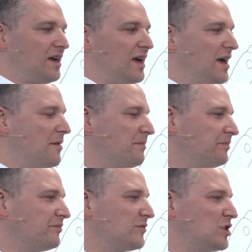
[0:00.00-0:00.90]

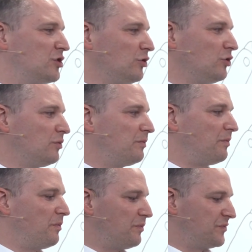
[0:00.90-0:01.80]
um, to
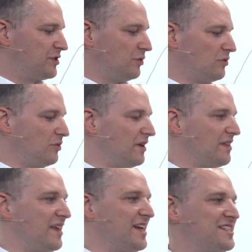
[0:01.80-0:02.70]
do
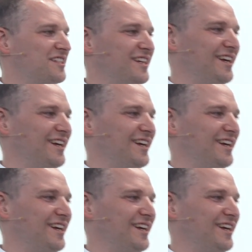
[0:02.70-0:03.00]
it